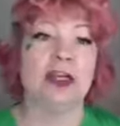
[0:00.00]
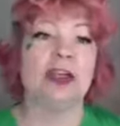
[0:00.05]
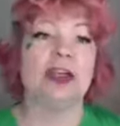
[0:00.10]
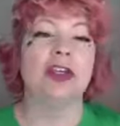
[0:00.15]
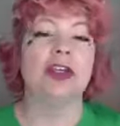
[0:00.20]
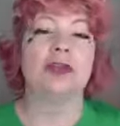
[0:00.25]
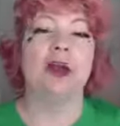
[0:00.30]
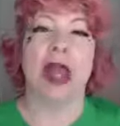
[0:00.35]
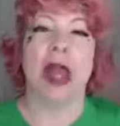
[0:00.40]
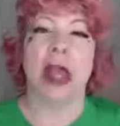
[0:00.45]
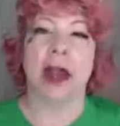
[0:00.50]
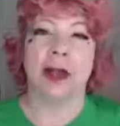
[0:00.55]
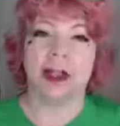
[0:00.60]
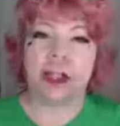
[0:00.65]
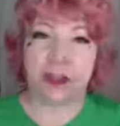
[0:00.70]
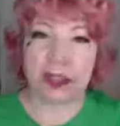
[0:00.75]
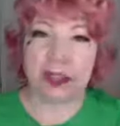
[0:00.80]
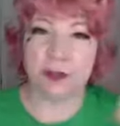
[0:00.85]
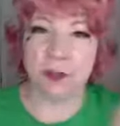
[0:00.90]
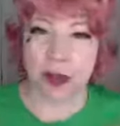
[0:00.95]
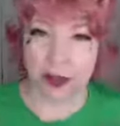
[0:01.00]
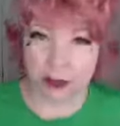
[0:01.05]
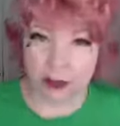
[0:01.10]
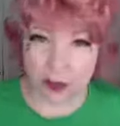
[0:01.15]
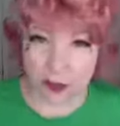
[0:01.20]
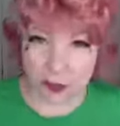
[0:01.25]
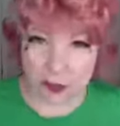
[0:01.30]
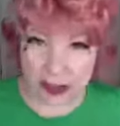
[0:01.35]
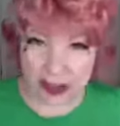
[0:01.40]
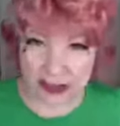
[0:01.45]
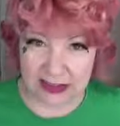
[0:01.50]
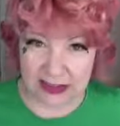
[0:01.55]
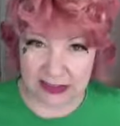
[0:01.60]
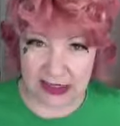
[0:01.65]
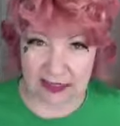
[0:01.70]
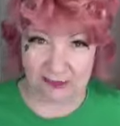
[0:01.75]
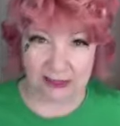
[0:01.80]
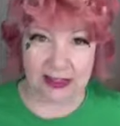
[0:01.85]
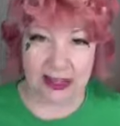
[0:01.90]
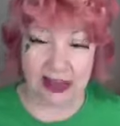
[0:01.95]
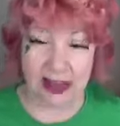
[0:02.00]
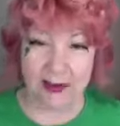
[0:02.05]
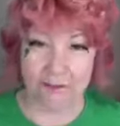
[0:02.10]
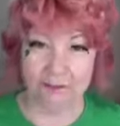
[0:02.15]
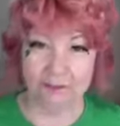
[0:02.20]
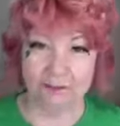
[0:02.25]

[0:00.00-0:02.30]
You actually want to receive that.